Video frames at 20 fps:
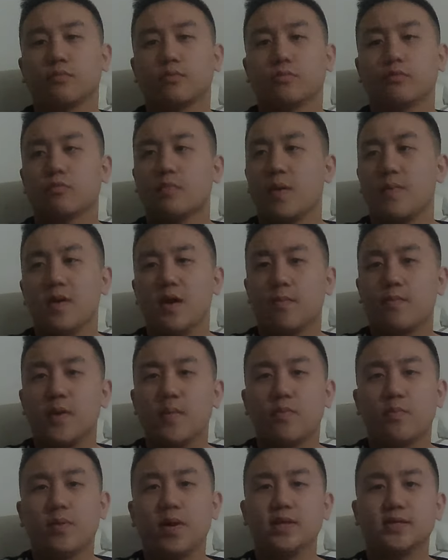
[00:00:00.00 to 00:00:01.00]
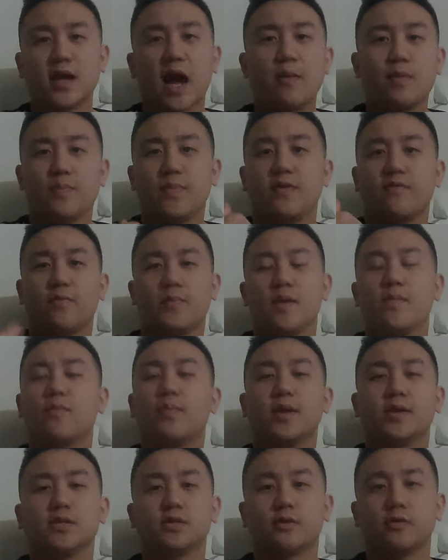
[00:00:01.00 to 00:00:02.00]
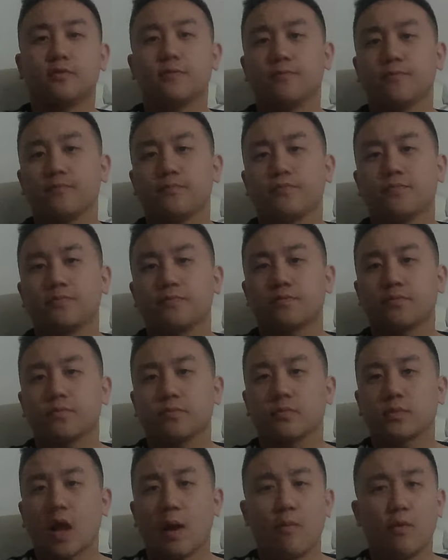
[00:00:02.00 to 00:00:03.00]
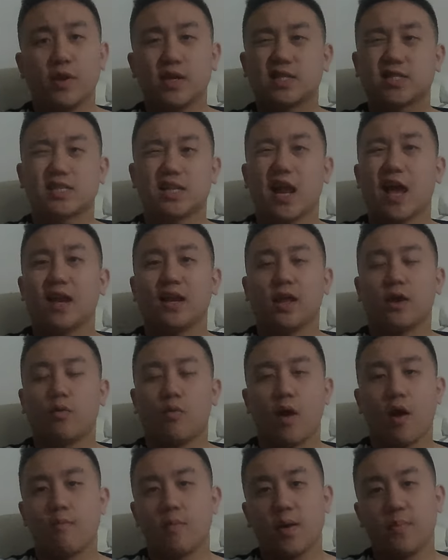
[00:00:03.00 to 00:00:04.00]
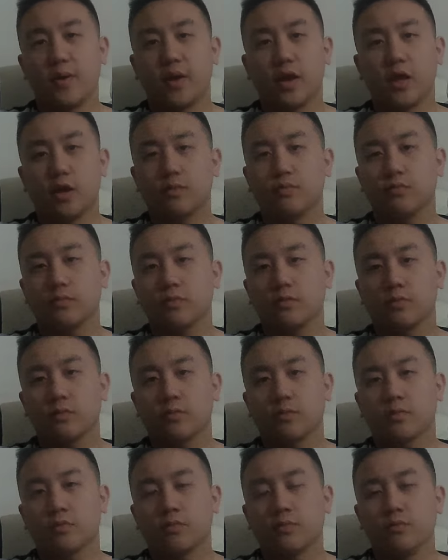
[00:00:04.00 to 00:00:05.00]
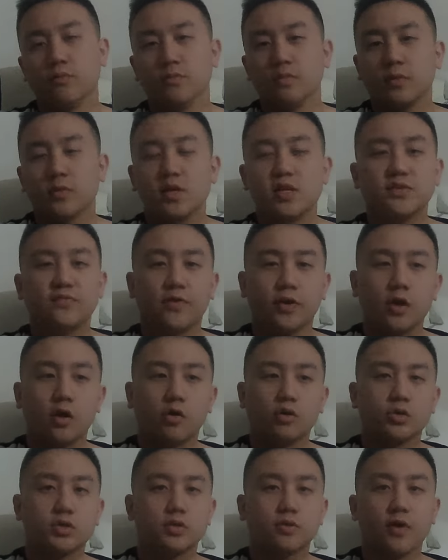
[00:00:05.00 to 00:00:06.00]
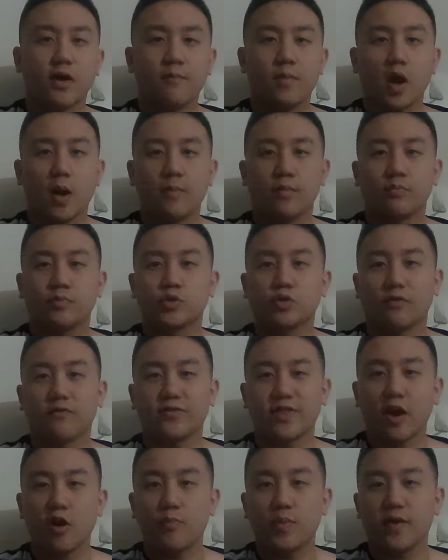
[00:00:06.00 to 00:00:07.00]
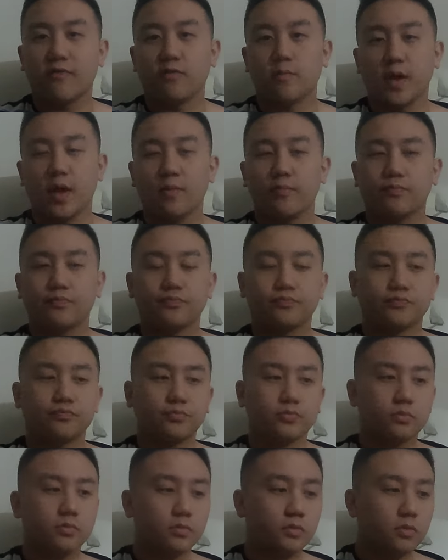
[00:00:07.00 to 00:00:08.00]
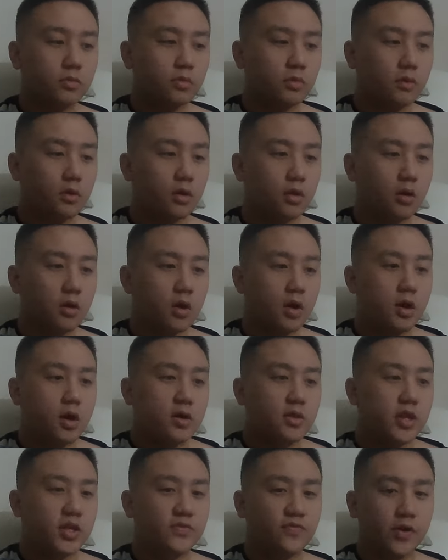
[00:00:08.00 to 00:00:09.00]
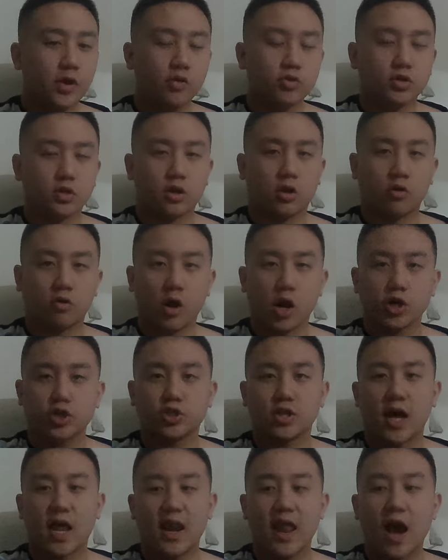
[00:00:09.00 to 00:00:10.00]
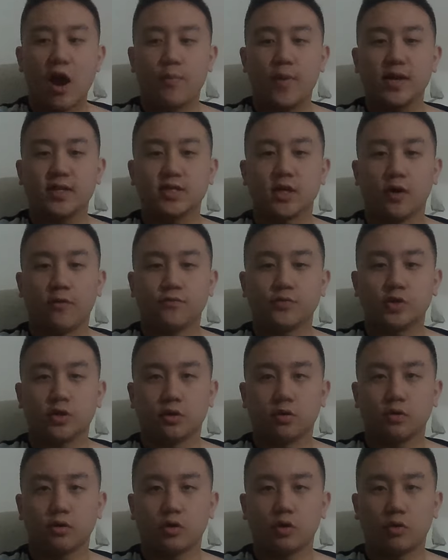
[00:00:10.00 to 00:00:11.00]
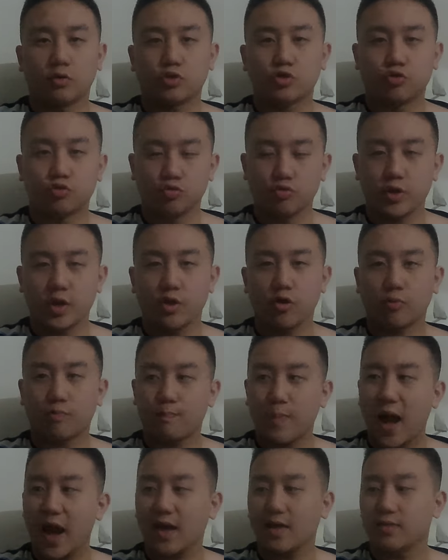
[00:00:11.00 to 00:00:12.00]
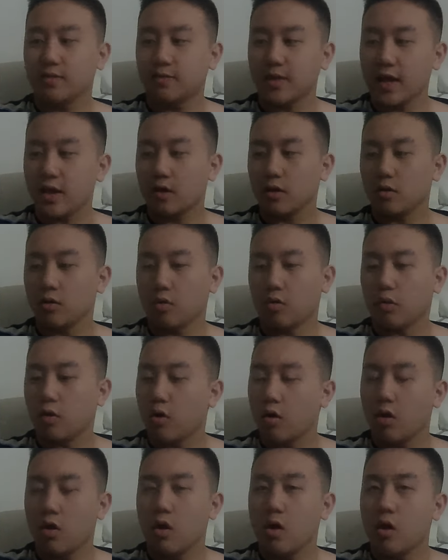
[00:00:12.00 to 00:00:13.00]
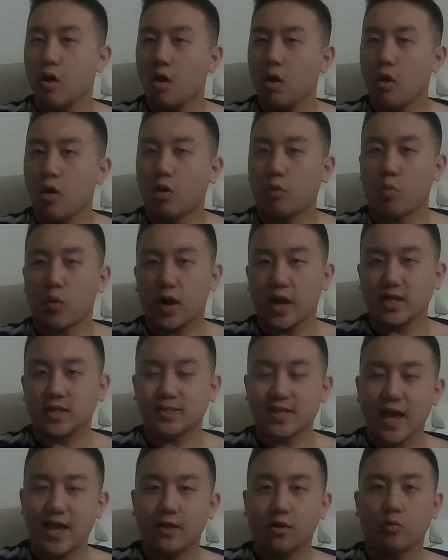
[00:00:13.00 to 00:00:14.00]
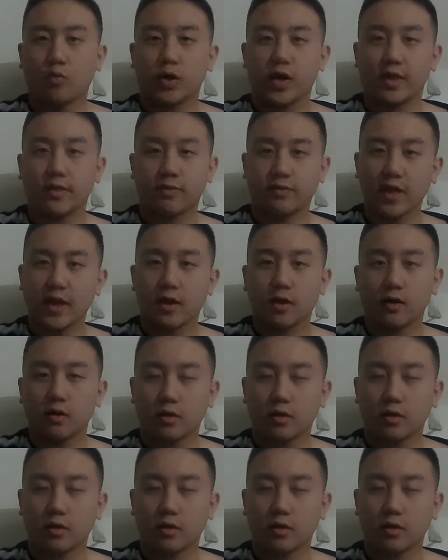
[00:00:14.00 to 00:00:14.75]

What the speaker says: Maybe a people pleaser. I'm a bit of a people pleaser. I'm only slightly aware, in my opinion. These videos have become sort of therapy for me. these videos are the crutch that I allow myself to, you know, truly look back and think on what I said and what I think.